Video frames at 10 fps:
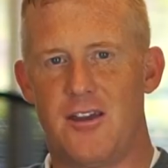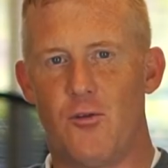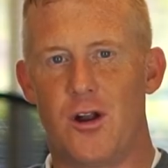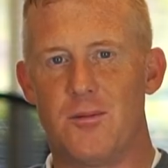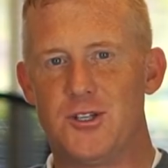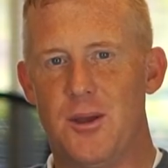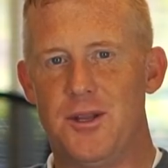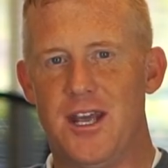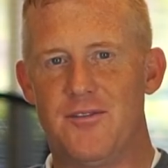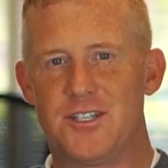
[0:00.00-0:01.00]
Hey everyone, I'm Jamie
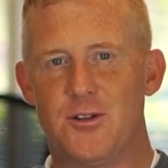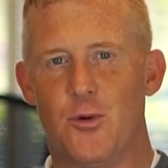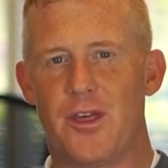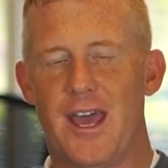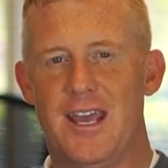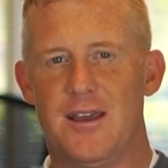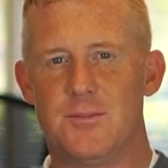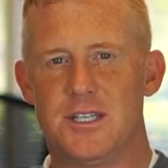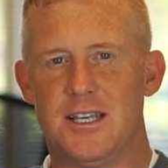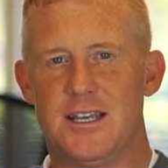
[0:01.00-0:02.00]
Davidson with
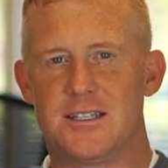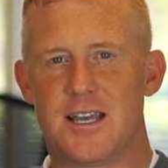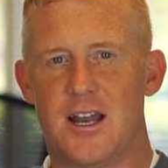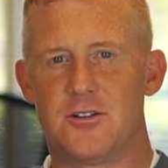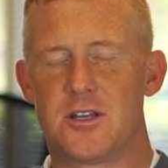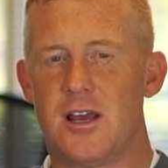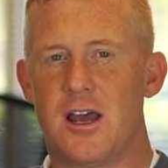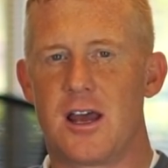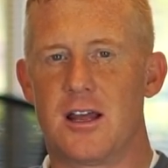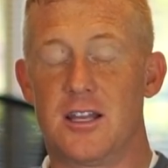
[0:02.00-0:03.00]
AMZ Insiders.
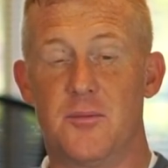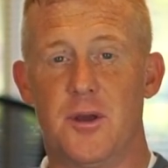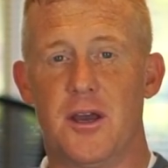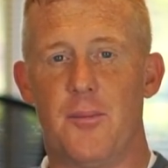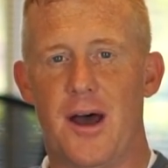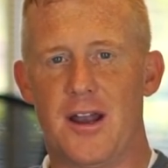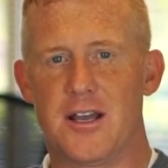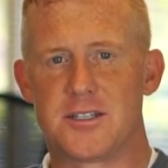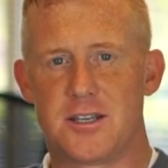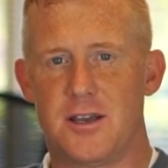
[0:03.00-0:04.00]
A little bit about
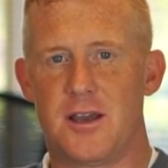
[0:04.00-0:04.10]
us.